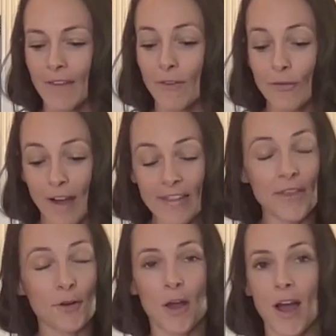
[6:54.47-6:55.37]
If you find
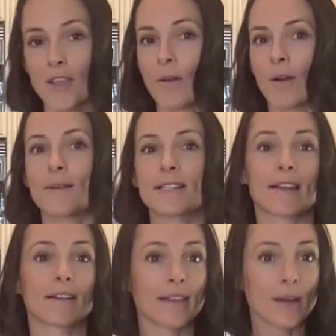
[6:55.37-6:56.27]
that they're not, you can always
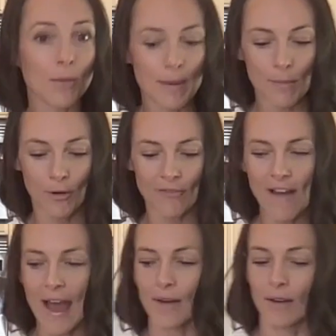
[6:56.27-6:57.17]
add a little bit more
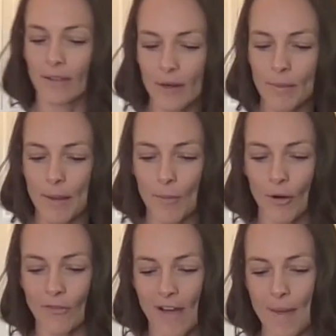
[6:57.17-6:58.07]
fat or a little bit
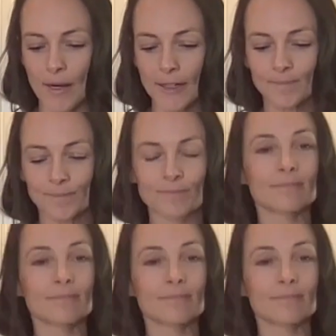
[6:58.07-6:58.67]
more fiber,